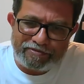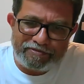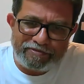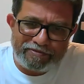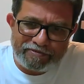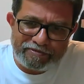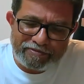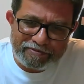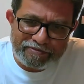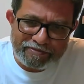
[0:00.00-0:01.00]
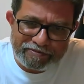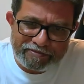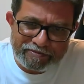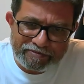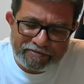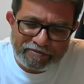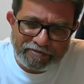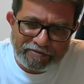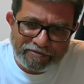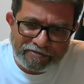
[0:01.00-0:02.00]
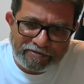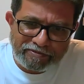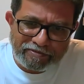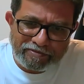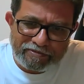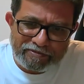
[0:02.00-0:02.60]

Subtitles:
No one is speaking in this clip.